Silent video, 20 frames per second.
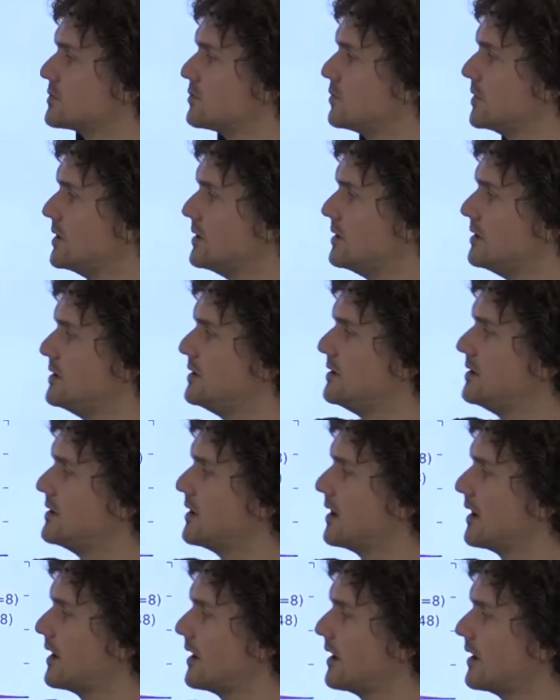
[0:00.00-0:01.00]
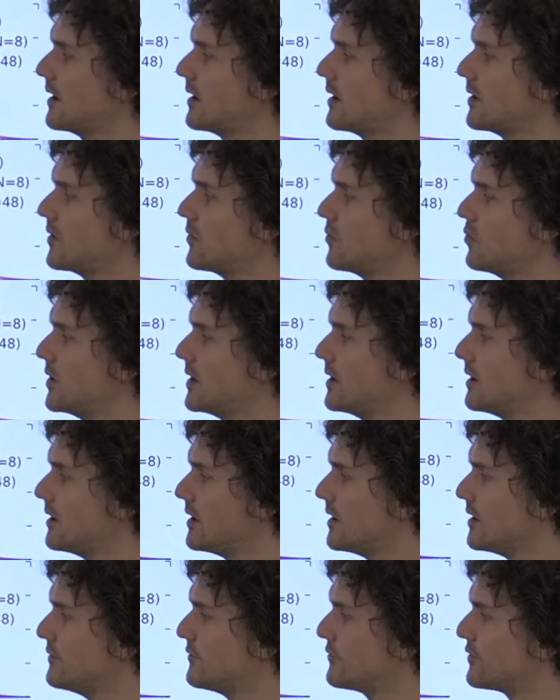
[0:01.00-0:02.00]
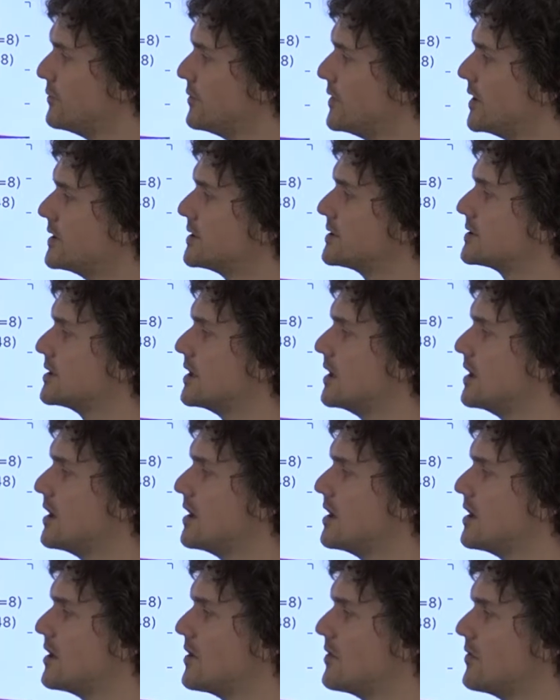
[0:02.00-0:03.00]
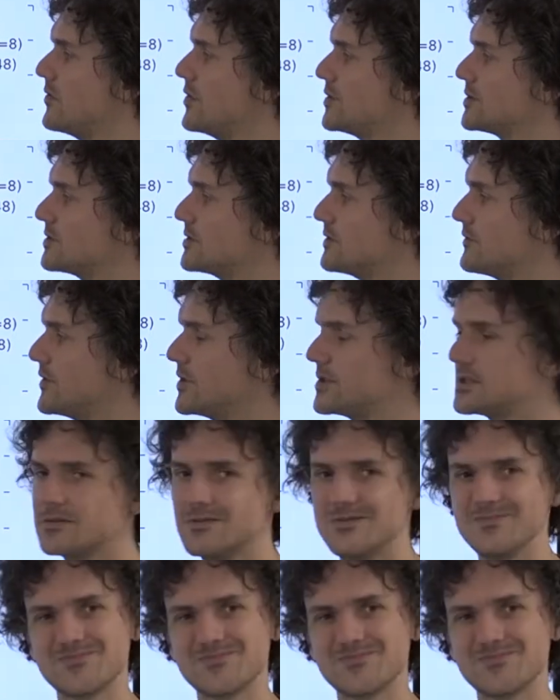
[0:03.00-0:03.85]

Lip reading: we learn from this the sort of